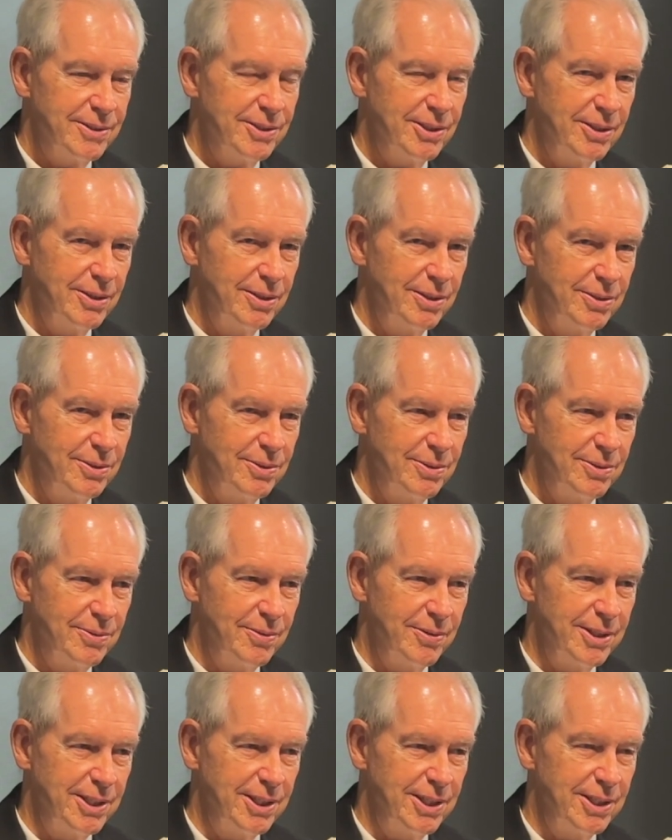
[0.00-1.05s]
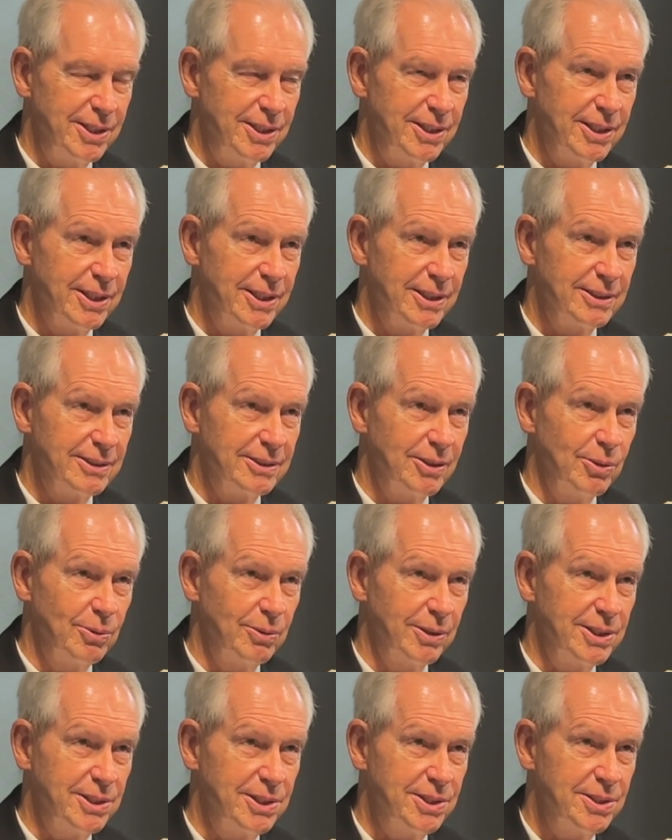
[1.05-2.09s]
So the
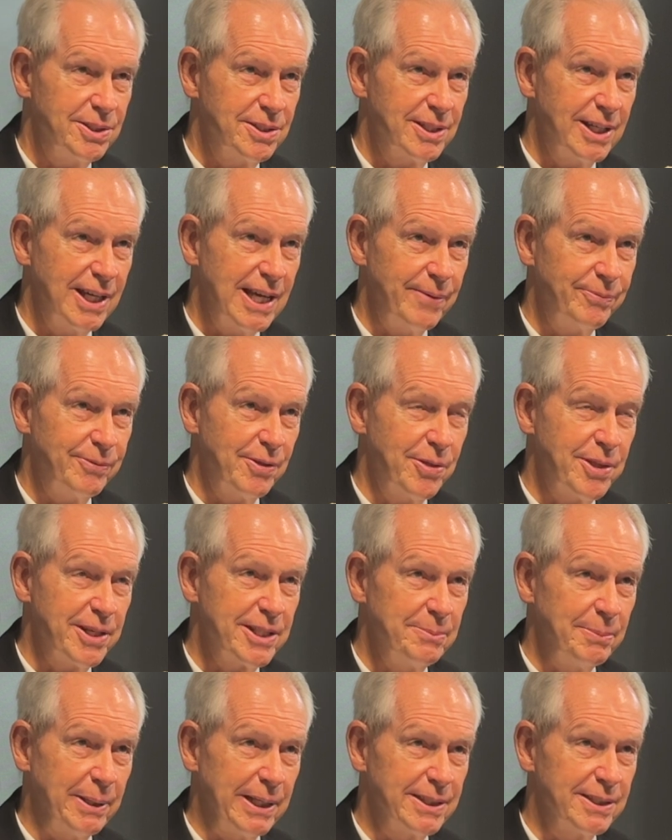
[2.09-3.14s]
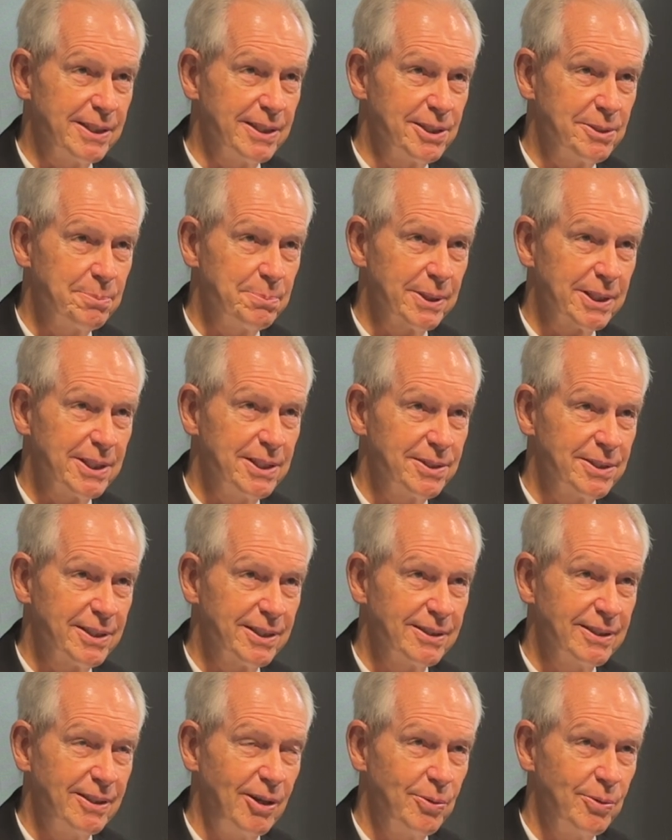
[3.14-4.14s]
oldest, I have to think about this because I